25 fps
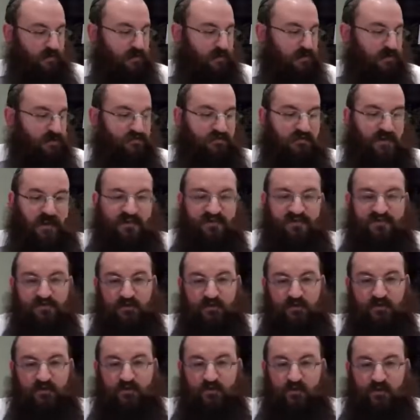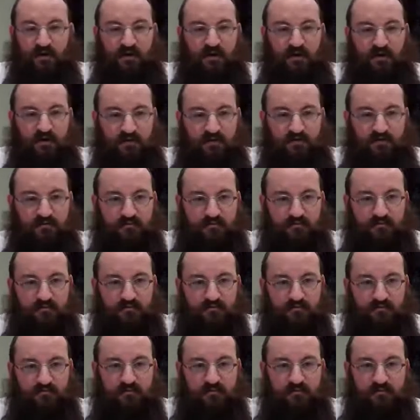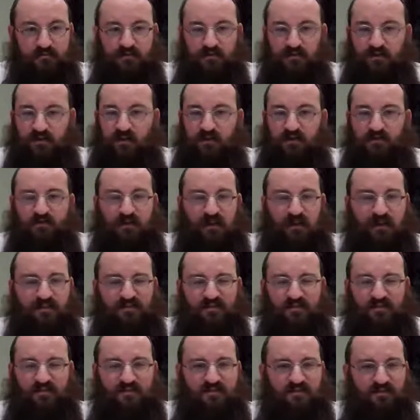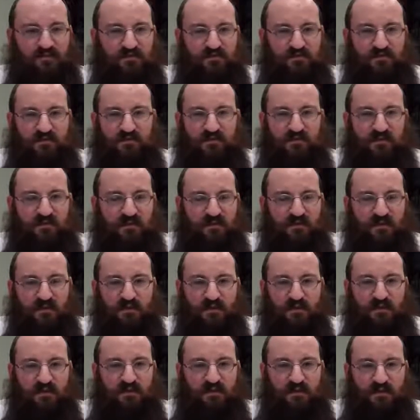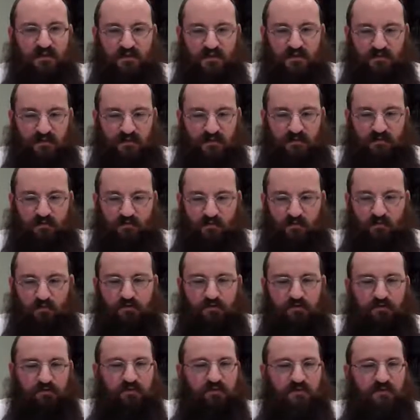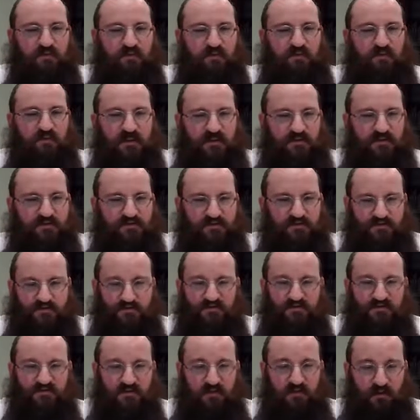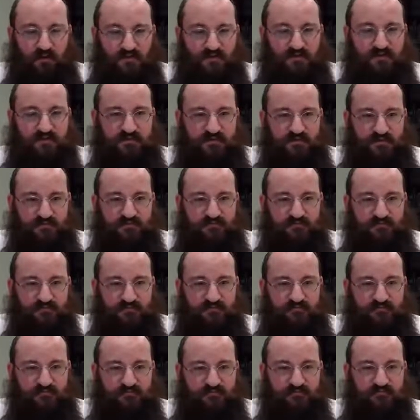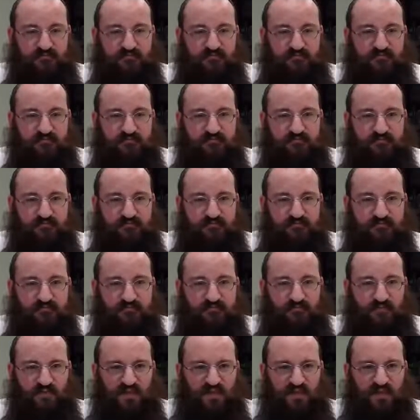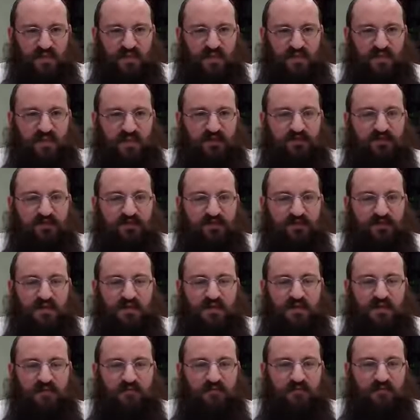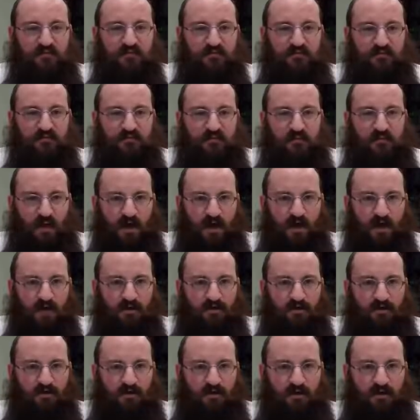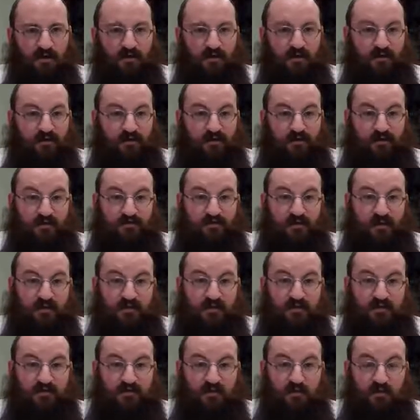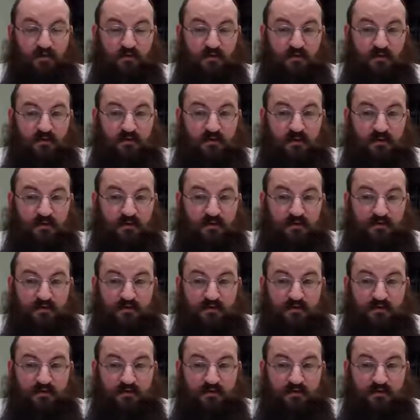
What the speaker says: If that's where you are, then your animal soul, the worldly pleasures are toast. They cannot compete. Why? Because worldly